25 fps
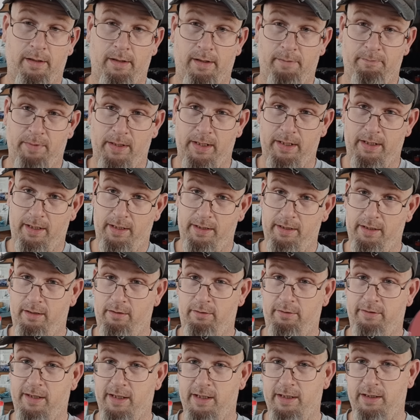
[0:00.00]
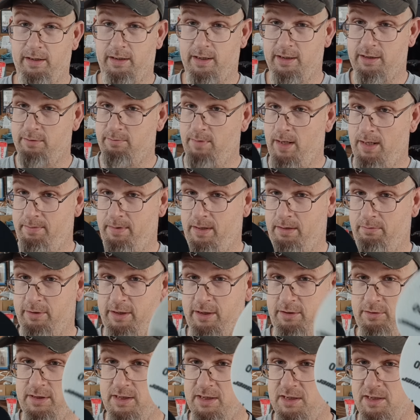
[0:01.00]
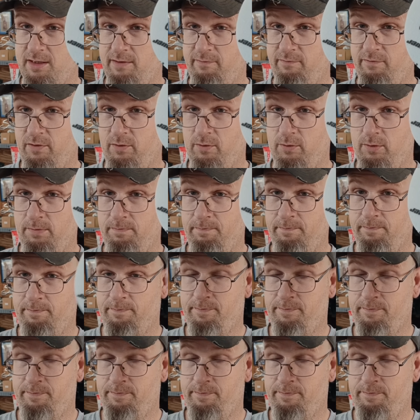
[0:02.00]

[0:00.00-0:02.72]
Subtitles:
But another thing that you might be able to use this thing for,